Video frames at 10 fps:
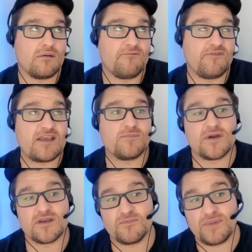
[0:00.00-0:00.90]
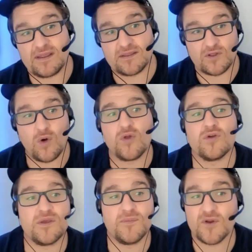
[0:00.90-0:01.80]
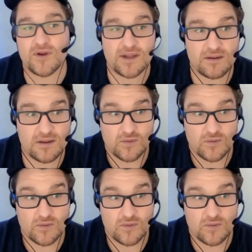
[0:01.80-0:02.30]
Facebook as being the local community,